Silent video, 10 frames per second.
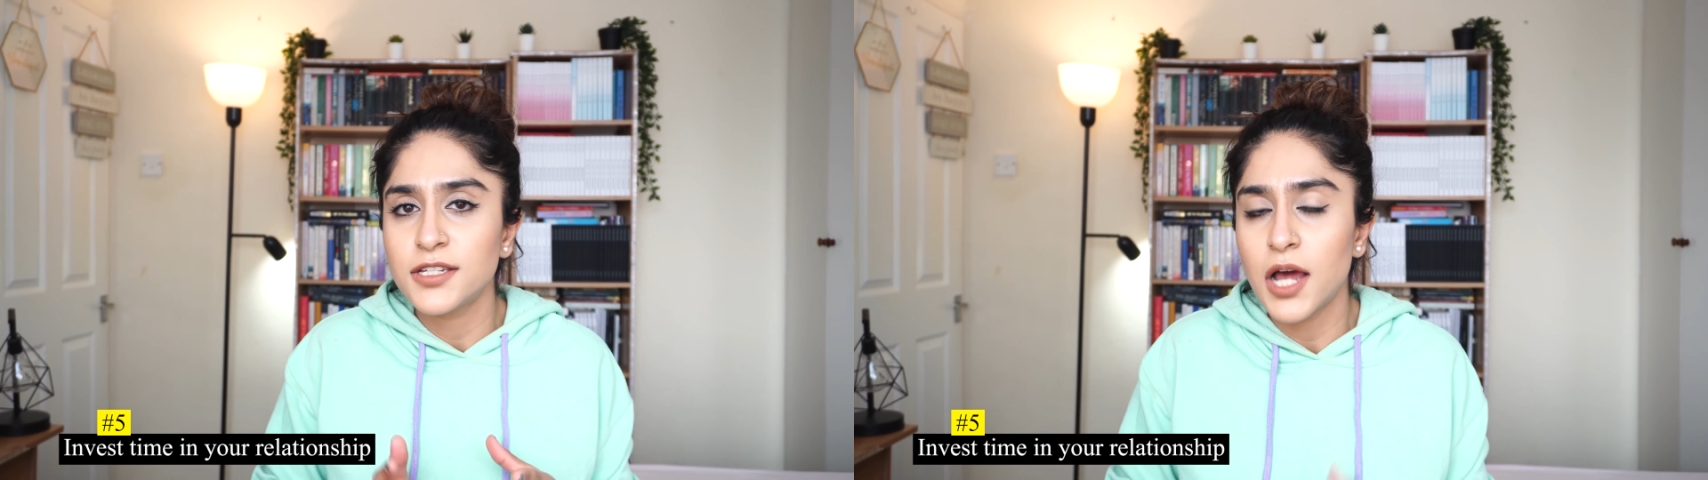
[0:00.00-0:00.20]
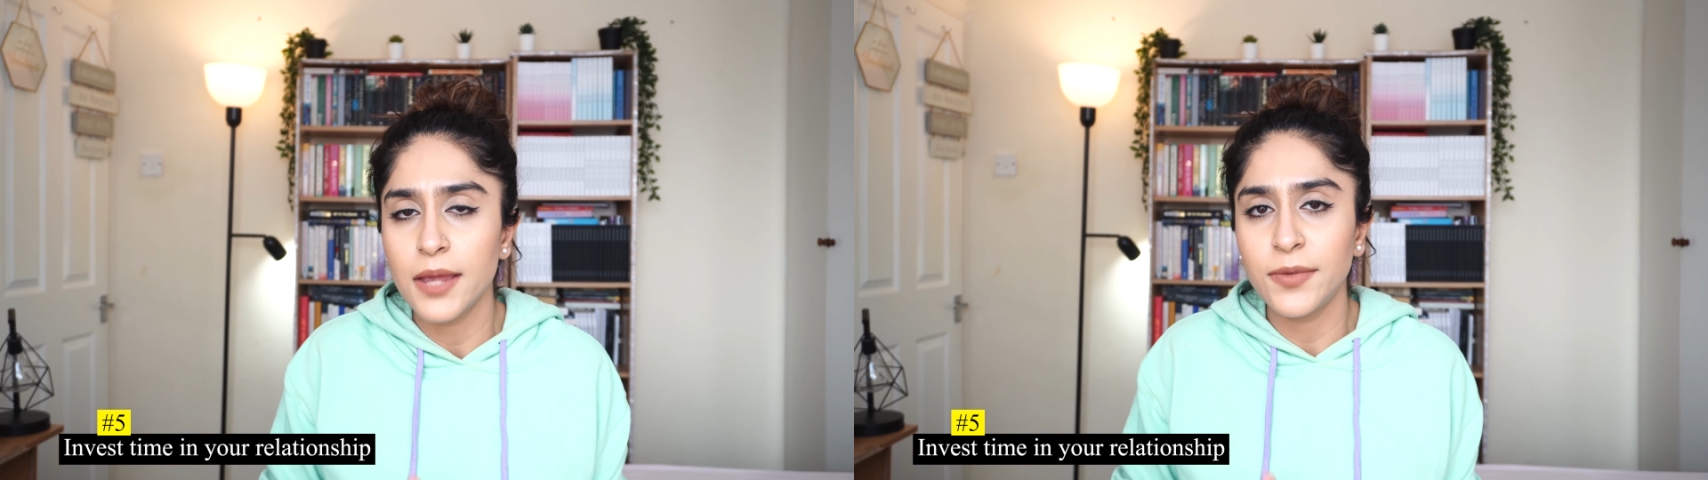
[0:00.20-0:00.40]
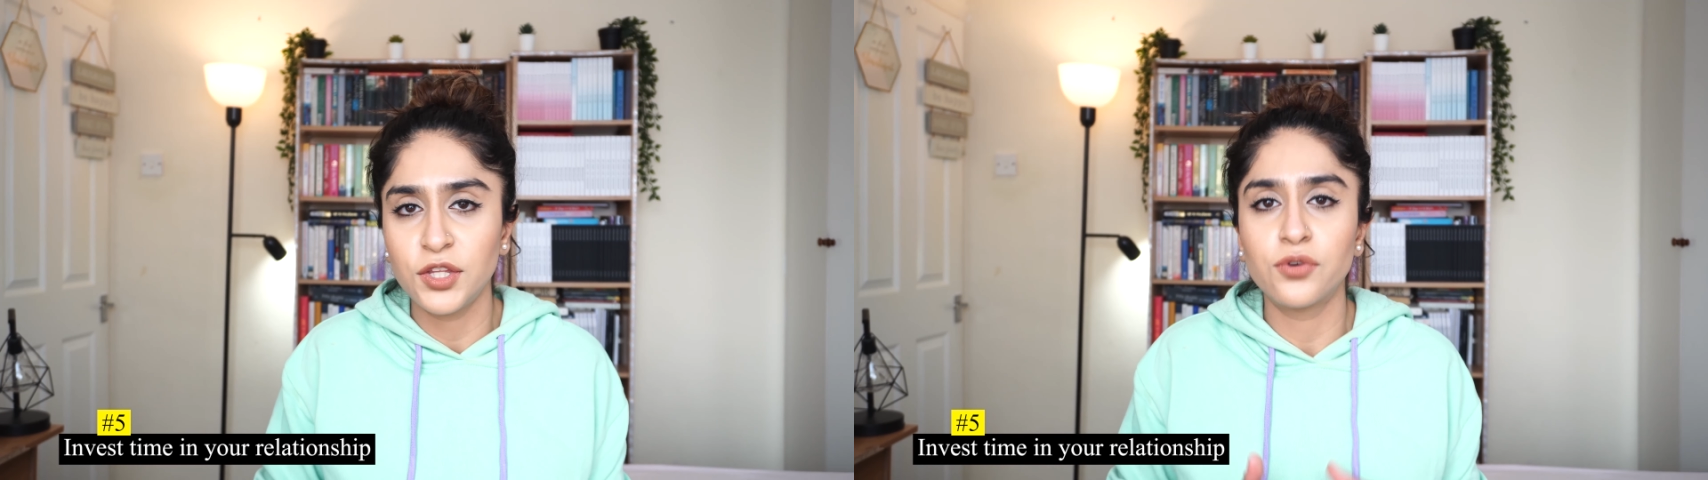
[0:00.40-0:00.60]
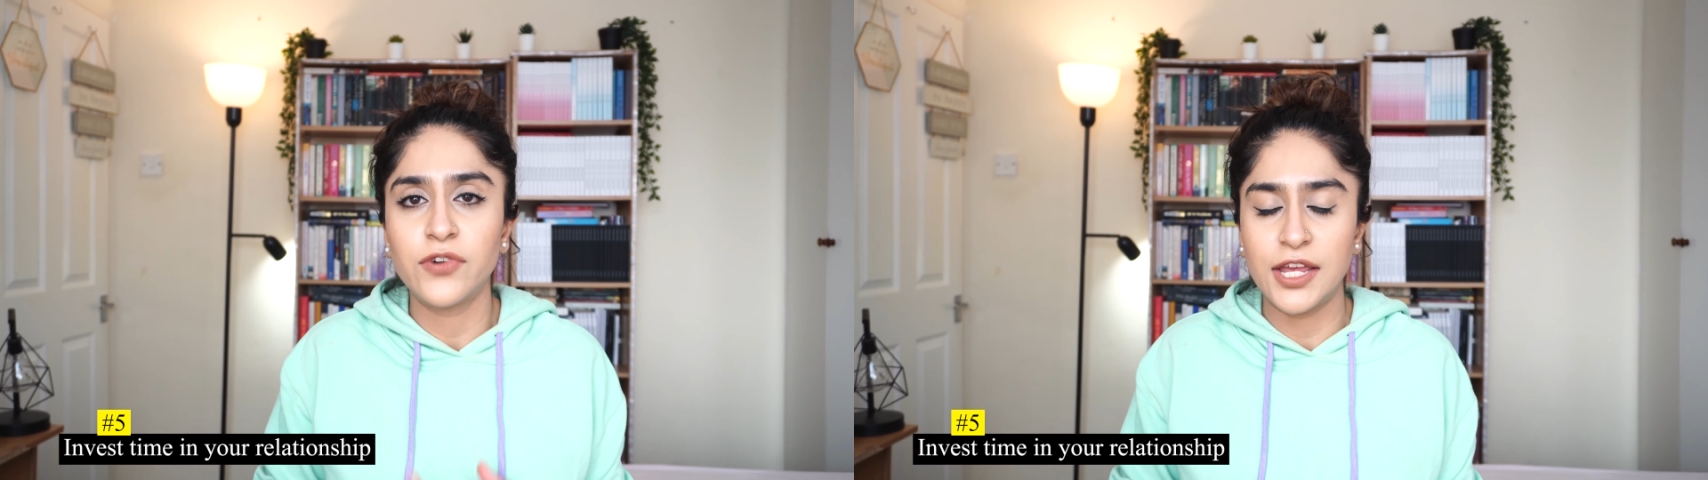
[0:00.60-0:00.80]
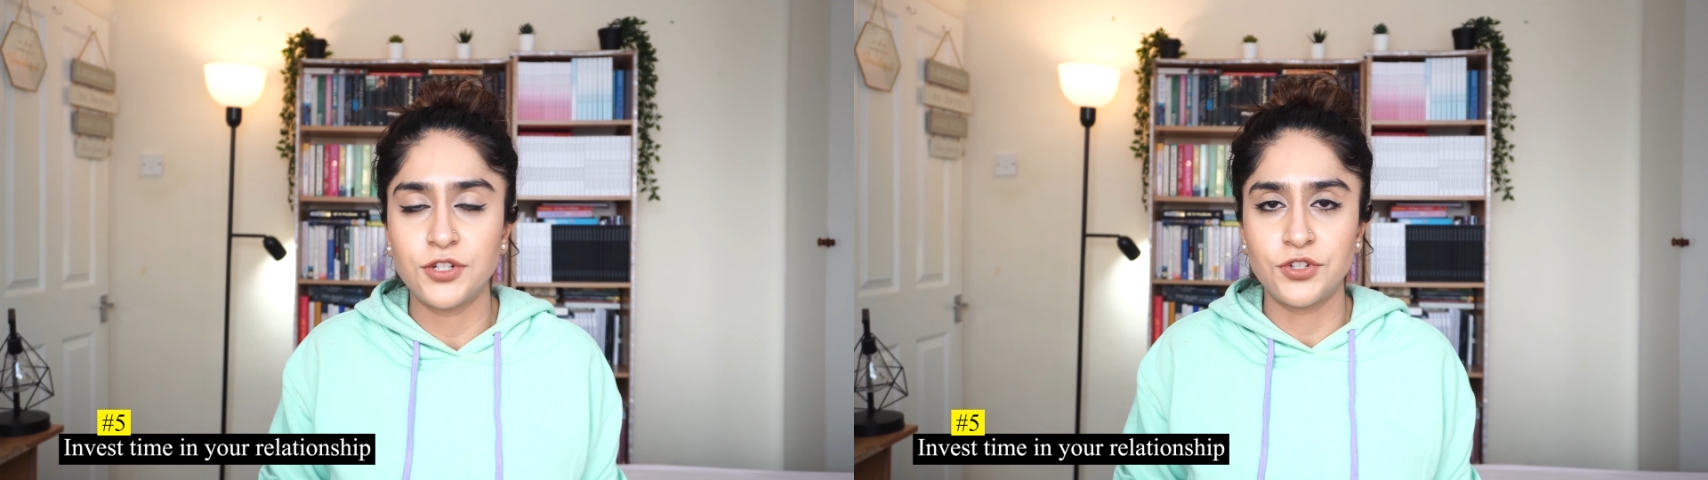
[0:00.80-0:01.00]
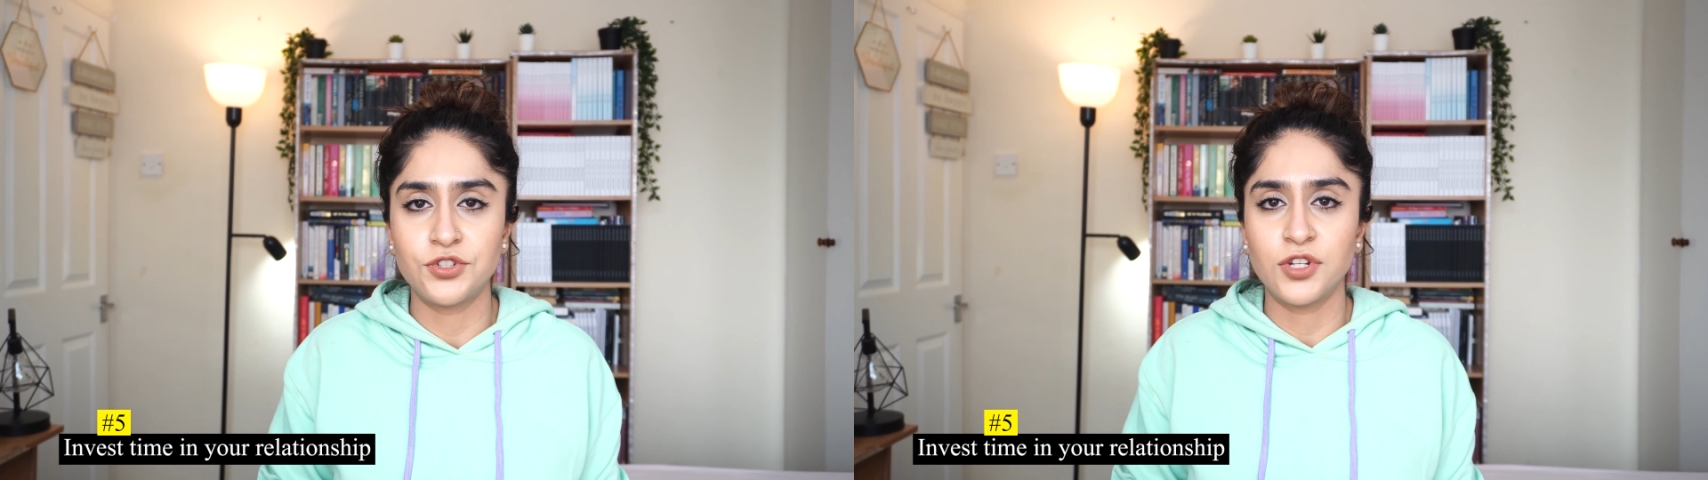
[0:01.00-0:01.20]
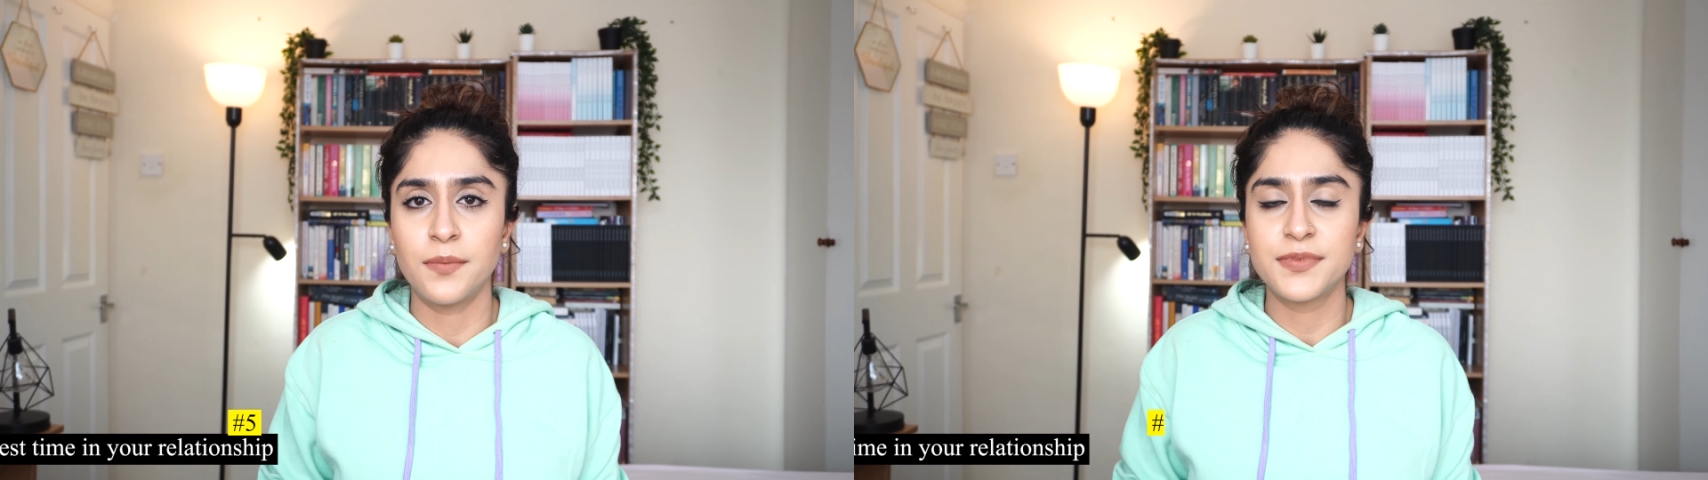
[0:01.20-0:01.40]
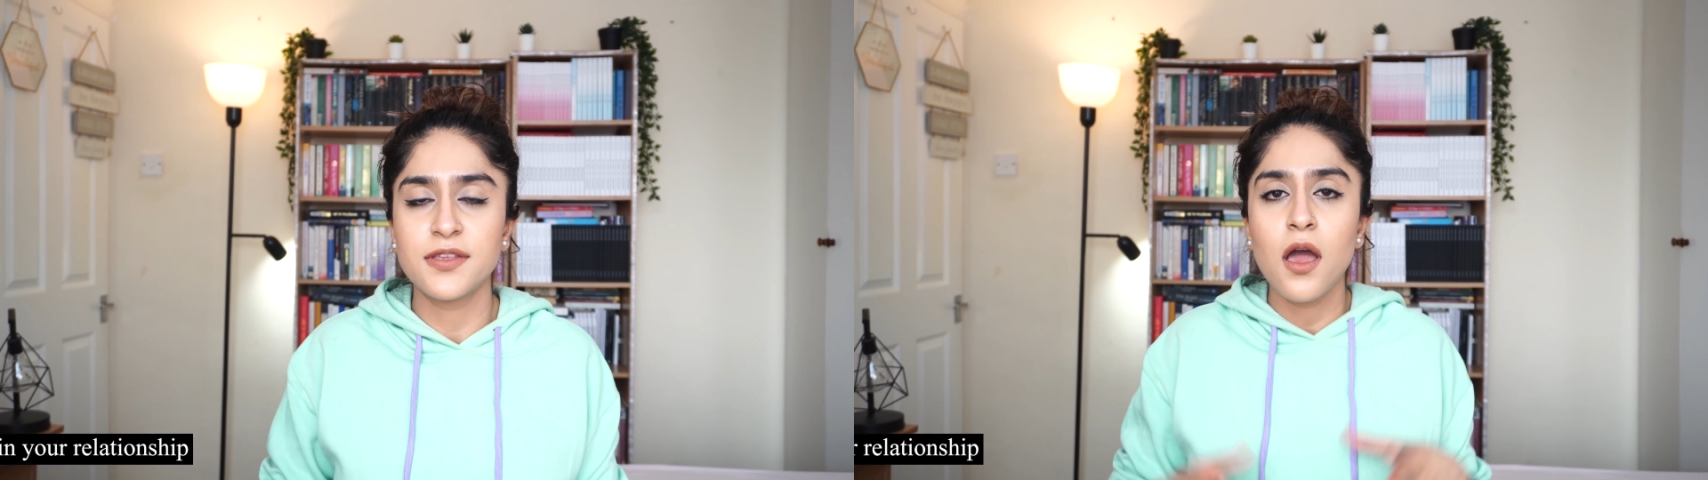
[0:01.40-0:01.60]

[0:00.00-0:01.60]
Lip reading: time in your relationships.